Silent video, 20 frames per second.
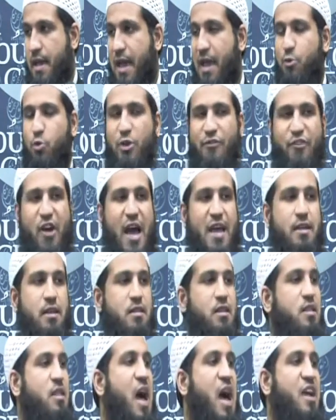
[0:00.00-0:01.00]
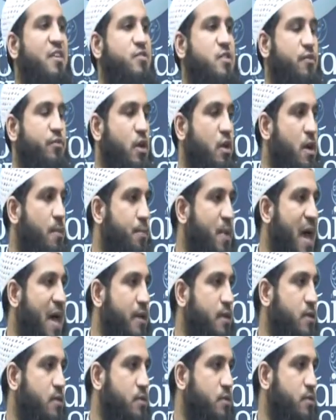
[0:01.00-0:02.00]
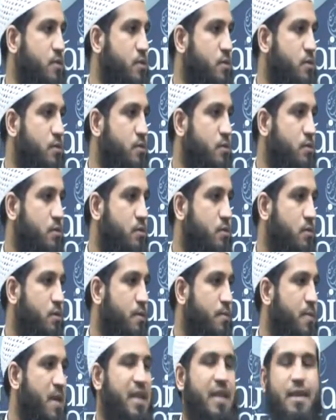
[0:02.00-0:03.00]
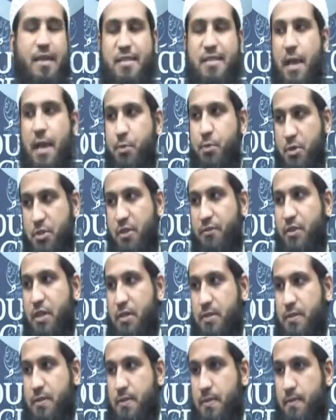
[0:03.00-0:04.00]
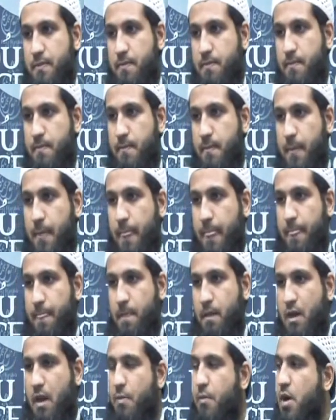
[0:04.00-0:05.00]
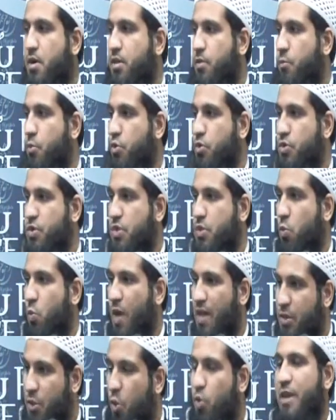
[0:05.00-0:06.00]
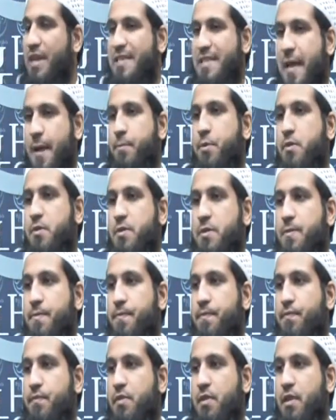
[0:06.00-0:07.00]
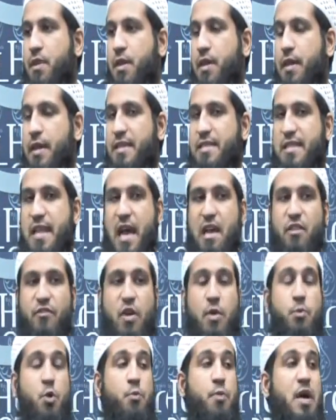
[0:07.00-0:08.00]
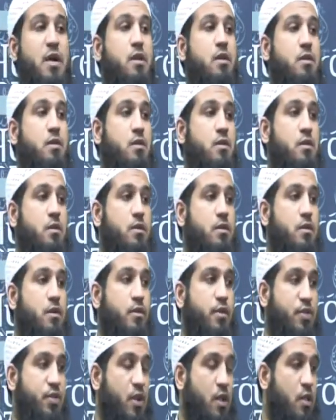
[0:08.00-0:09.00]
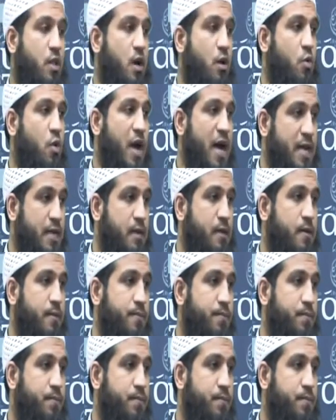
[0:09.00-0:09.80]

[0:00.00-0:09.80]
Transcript: And we find in the lives of the companions many examples of this. Among the most well-known examples is that of Abu Bakr radiallahu anhu,